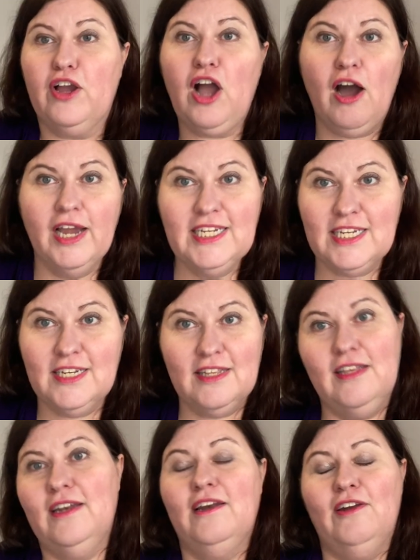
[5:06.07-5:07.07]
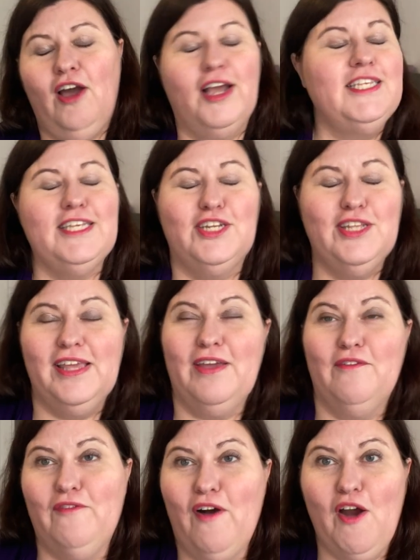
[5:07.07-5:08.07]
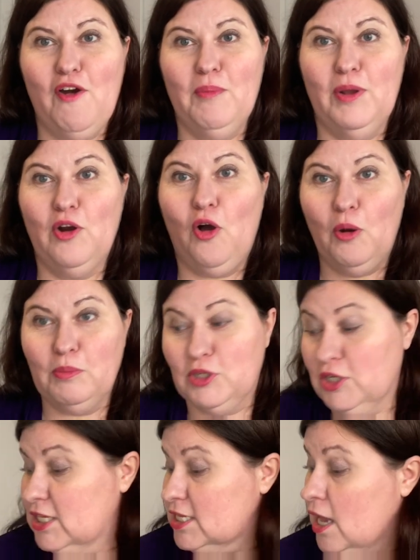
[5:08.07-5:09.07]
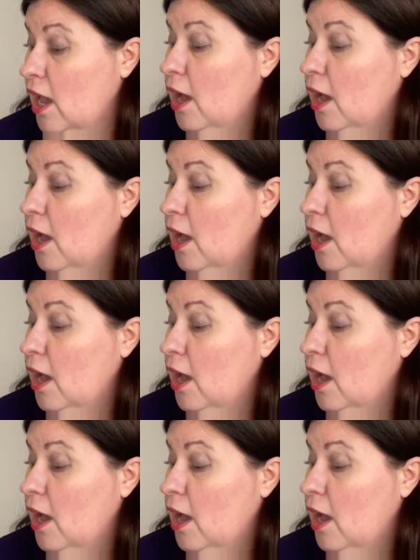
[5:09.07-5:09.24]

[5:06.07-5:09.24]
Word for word: kinder to the nicer to the environment options.